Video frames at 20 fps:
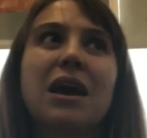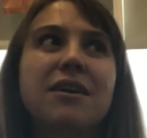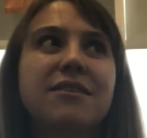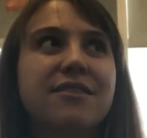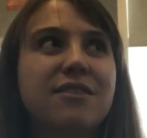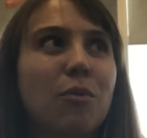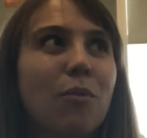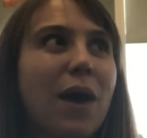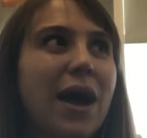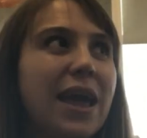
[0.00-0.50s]

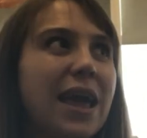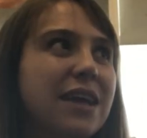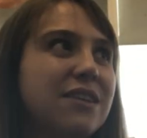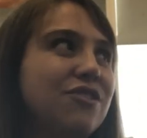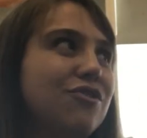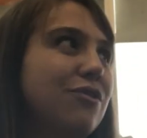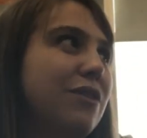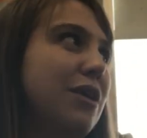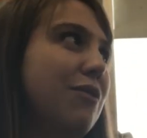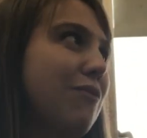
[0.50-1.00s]
So why
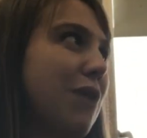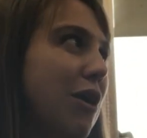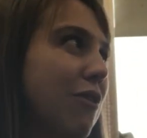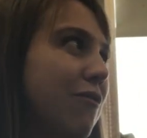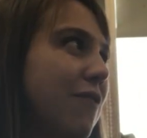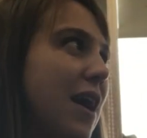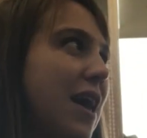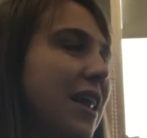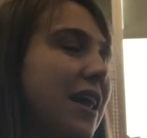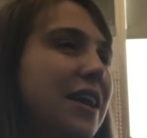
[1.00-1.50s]
history at
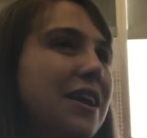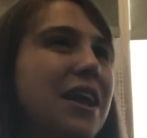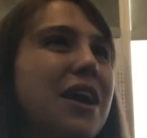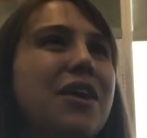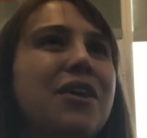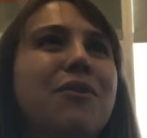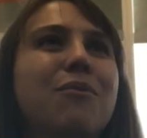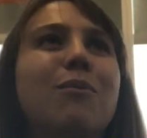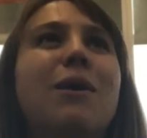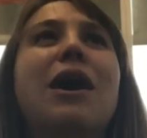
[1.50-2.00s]
Ralph Allen?
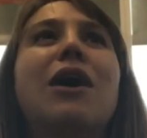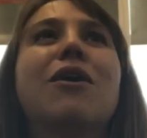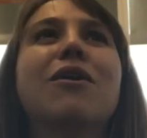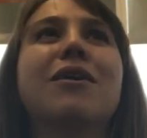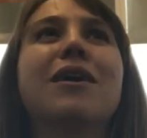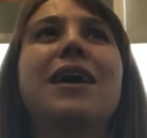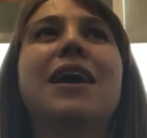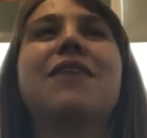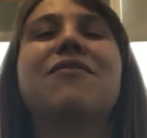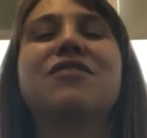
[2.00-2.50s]

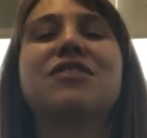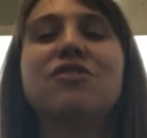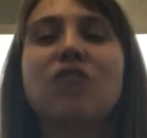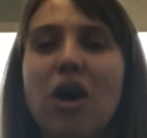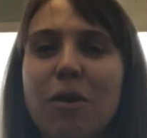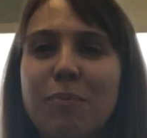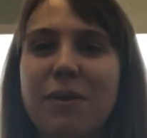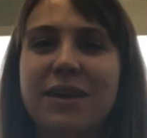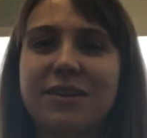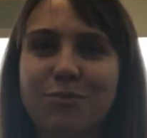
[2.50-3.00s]
Well, if the
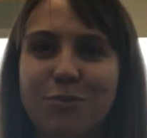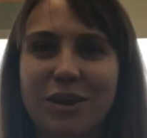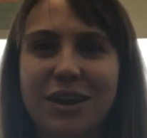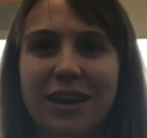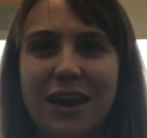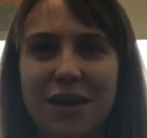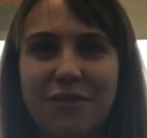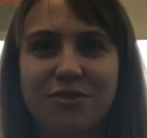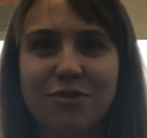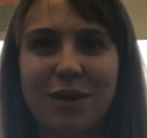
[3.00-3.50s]
topics weren't
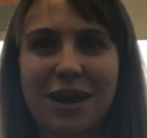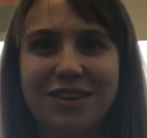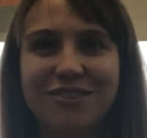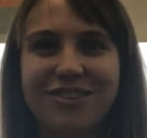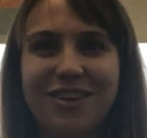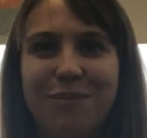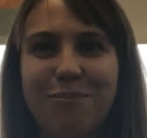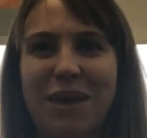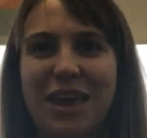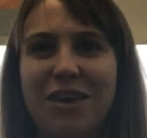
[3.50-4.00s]
enough to
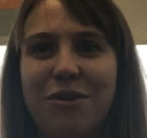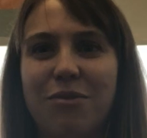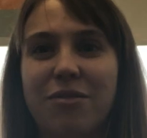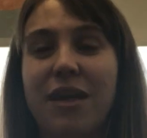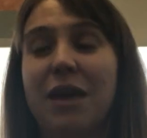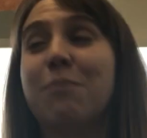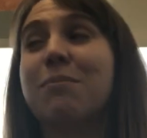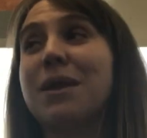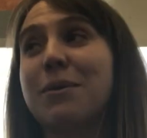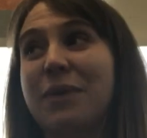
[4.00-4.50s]
actually make you
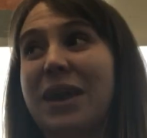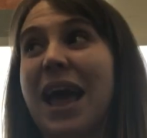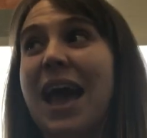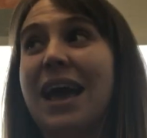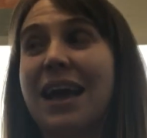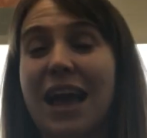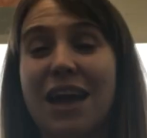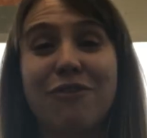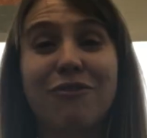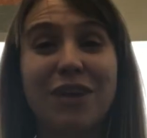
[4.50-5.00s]
think, blimmin'
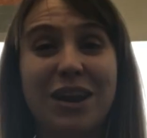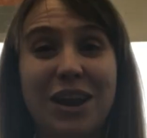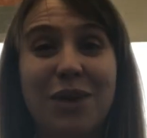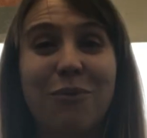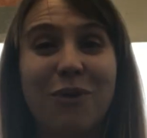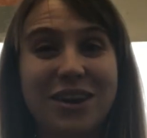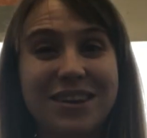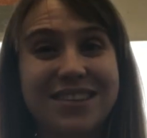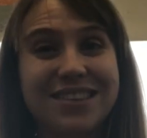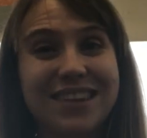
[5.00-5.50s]
heck, I really
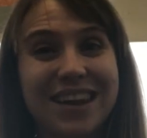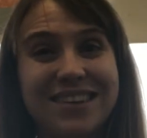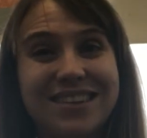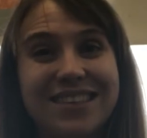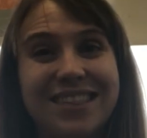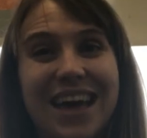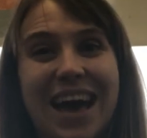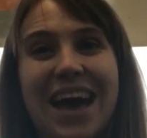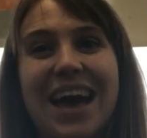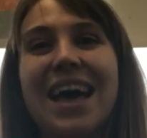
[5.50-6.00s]
want to
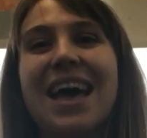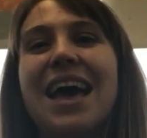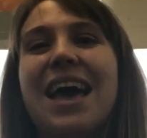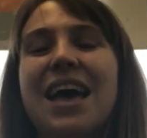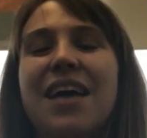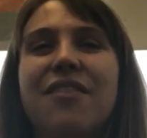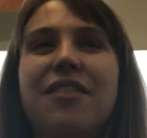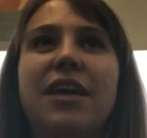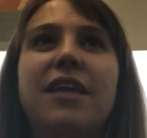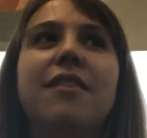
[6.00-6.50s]
study that,
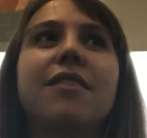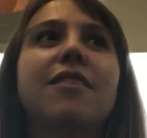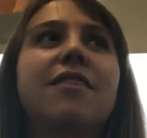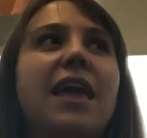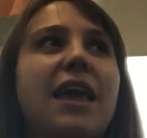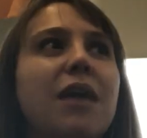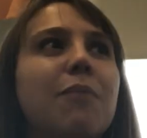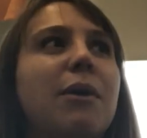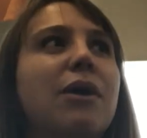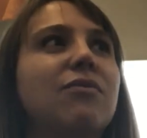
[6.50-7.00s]
then
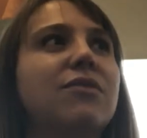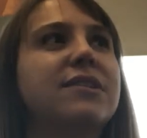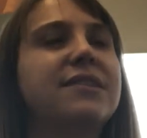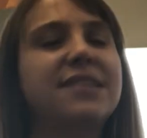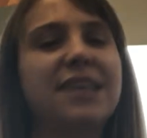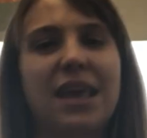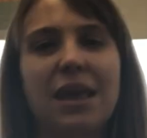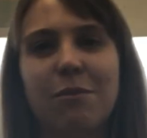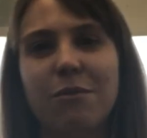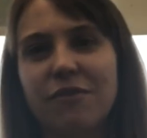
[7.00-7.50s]
think about the
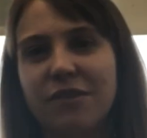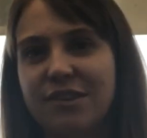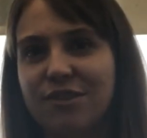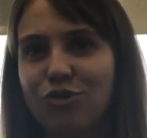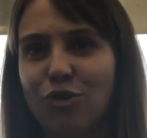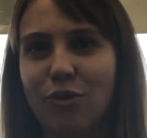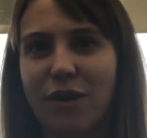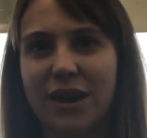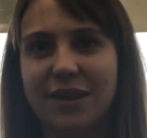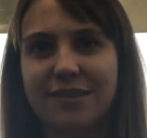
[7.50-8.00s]
team of
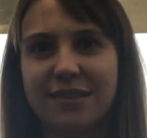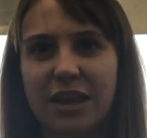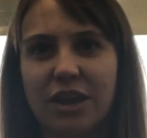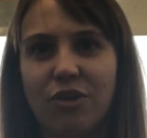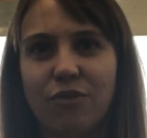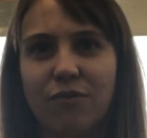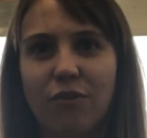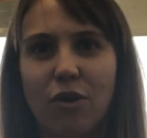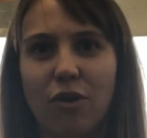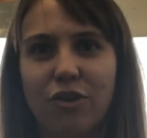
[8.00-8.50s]
historians that
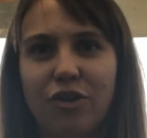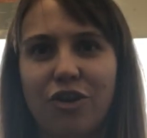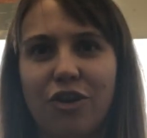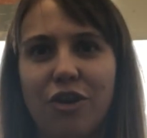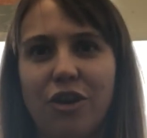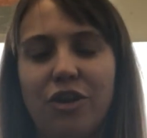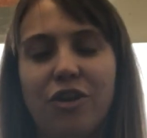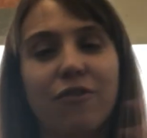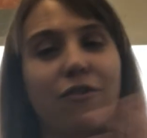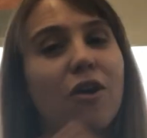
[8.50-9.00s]
you've got
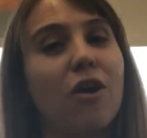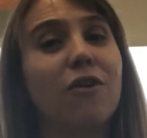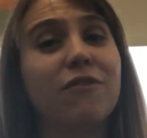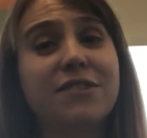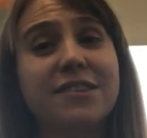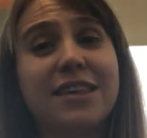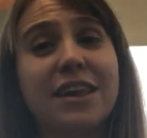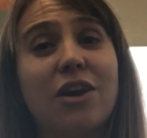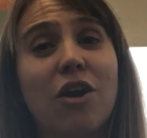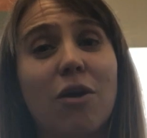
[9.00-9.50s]
here. You've
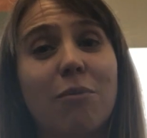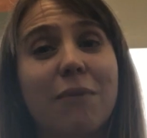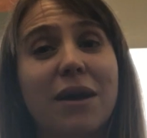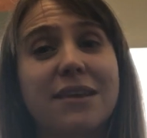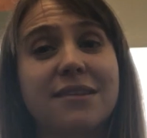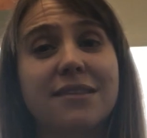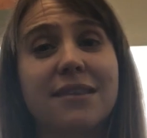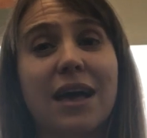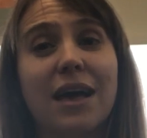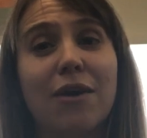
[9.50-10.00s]
obviously got
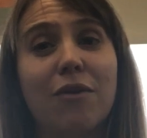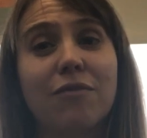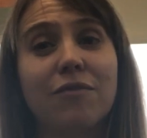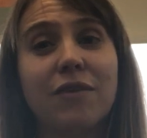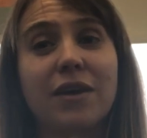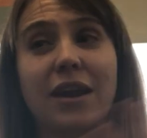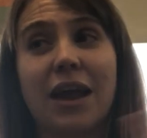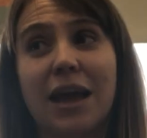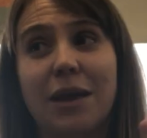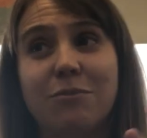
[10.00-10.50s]
myself,
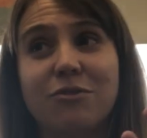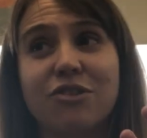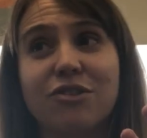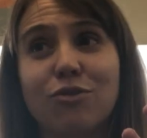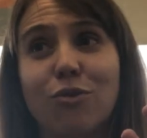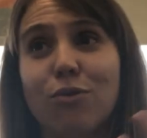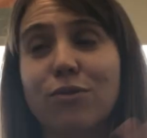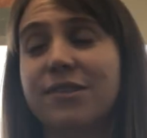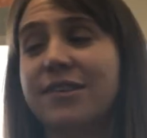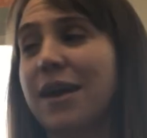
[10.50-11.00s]
and I'm
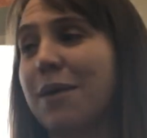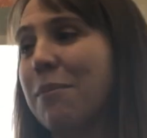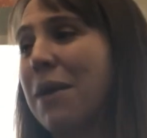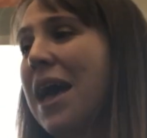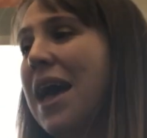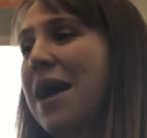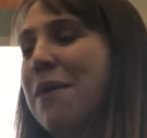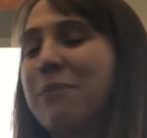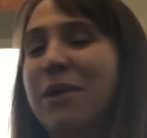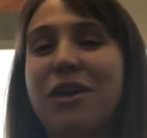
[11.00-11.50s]
just awesome,
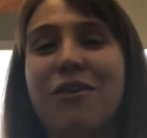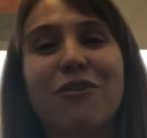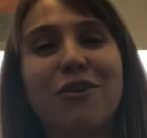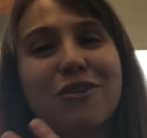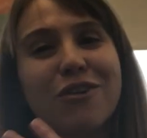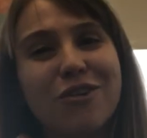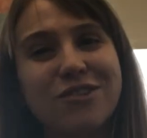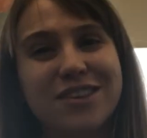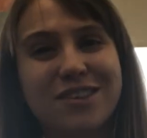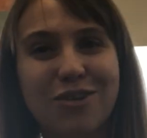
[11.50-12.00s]
but you've
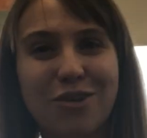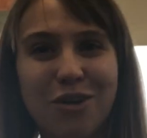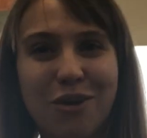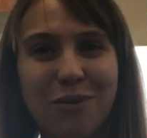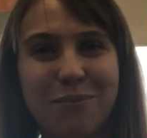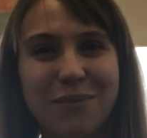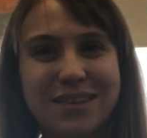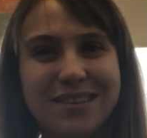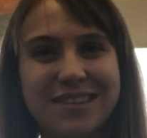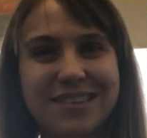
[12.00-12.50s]
also
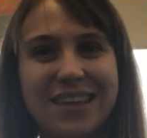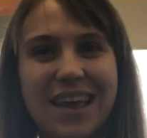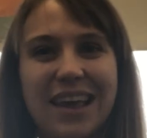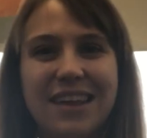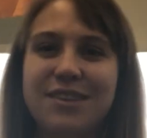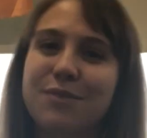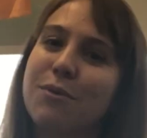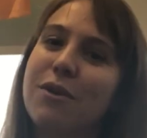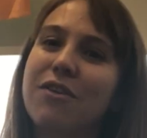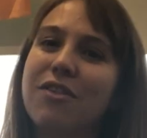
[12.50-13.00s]
got Mrs.
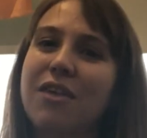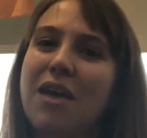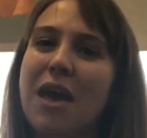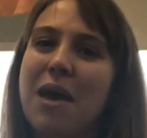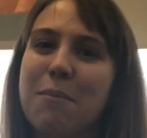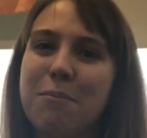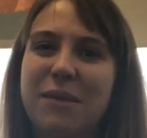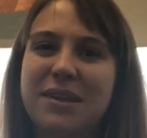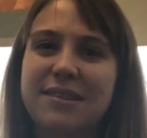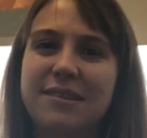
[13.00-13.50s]
Hainsworth,
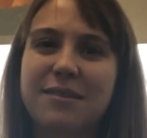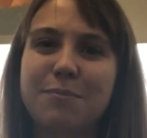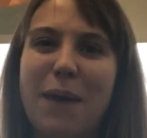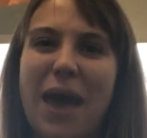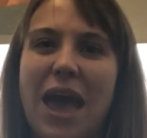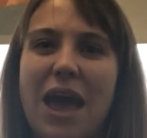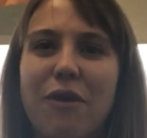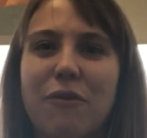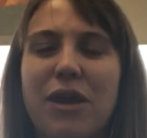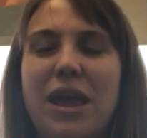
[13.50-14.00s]
Mrs.
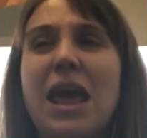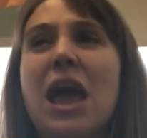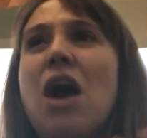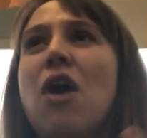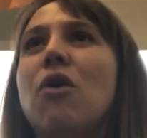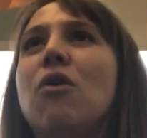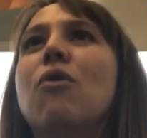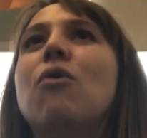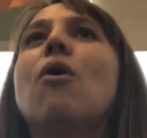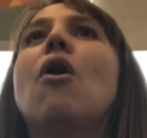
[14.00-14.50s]
Perry,
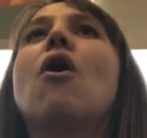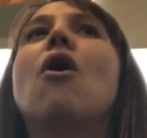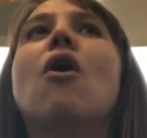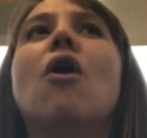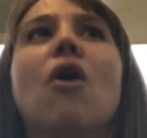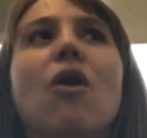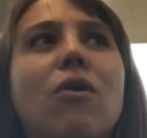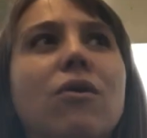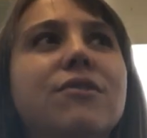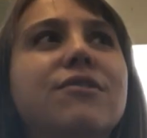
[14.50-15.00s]
who
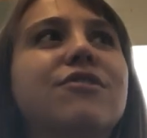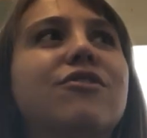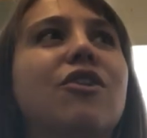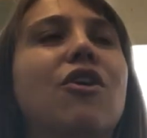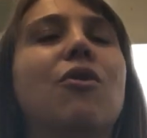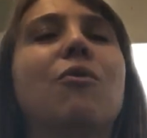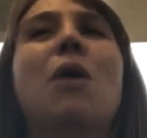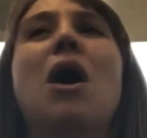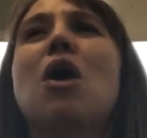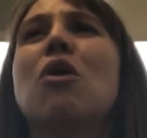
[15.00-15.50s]

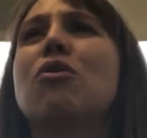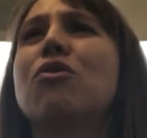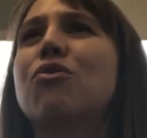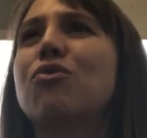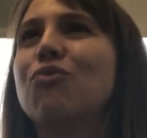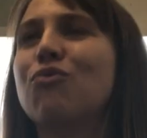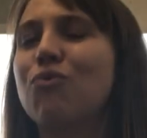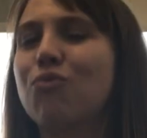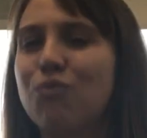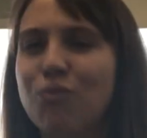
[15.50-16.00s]
also
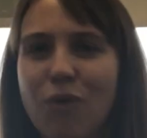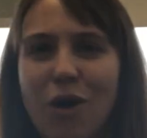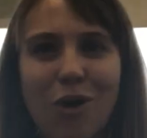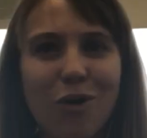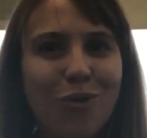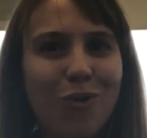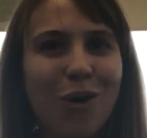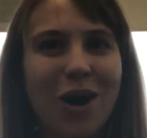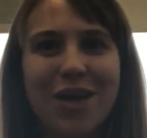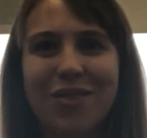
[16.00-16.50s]

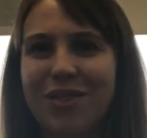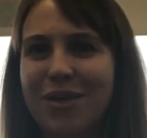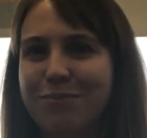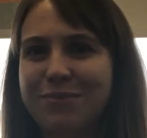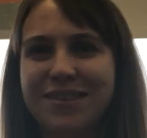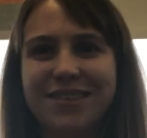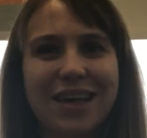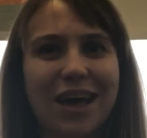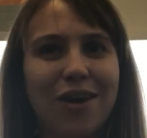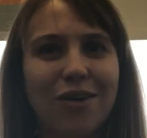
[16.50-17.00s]
throw
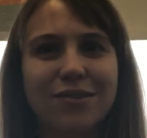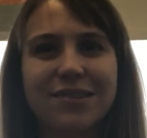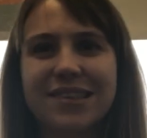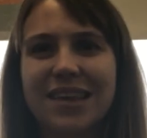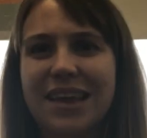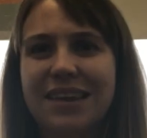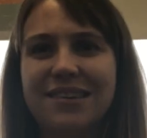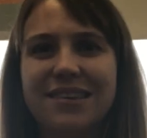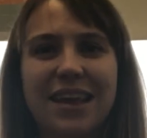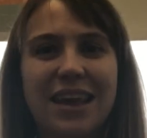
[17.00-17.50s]
themselves
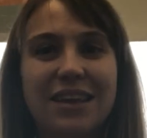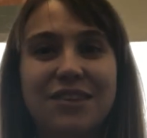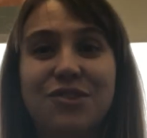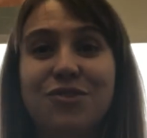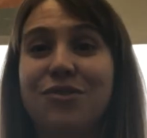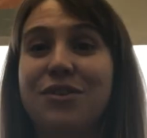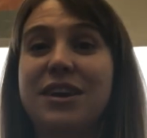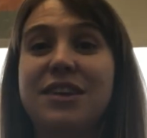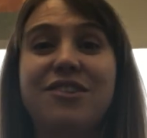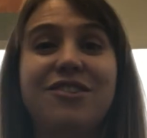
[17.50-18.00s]
into
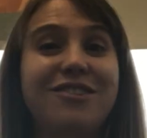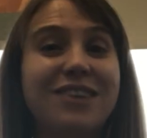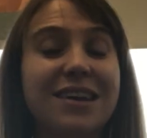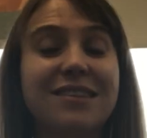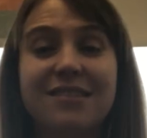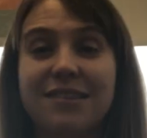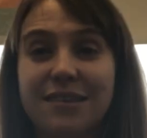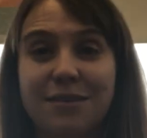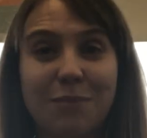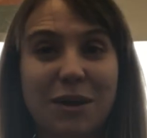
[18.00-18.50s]
history
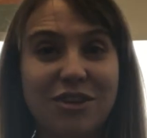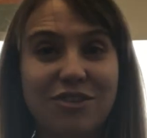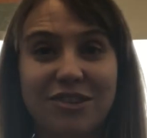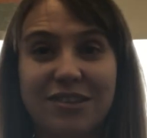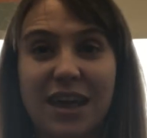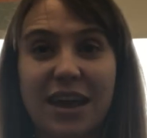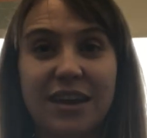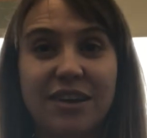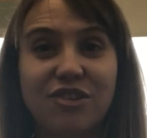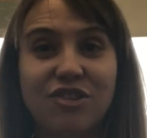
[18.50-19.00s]
just as much
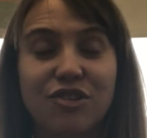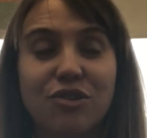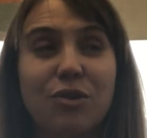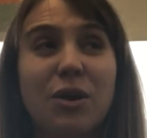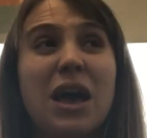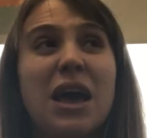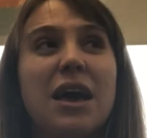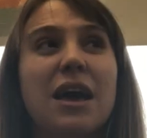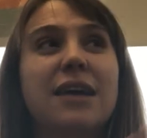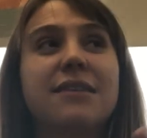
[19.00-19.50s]
as I do,
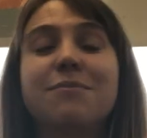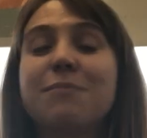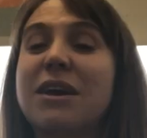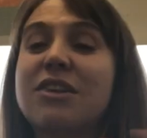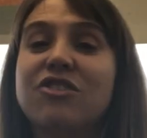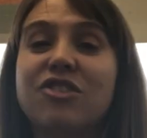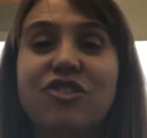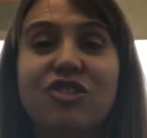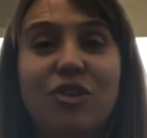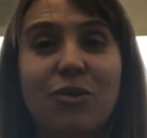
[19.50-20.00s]
as much as you